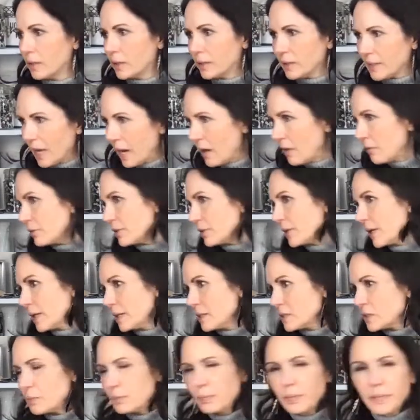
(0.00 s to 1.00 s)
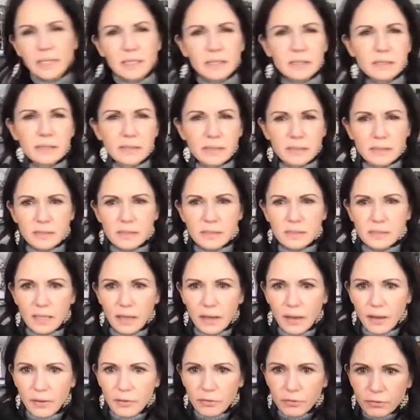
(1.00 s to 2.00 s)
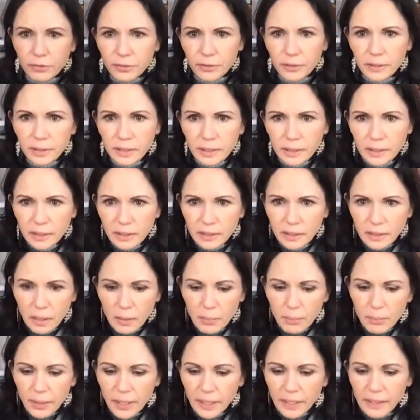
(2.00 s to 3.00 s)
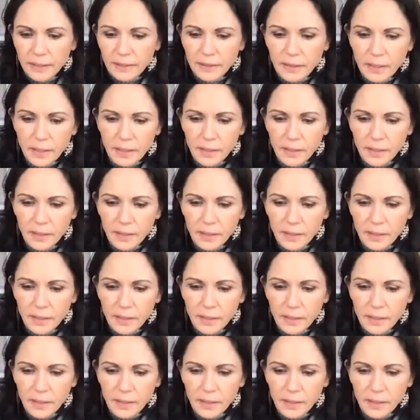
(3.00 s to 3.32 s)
galvanized bins and stuff. But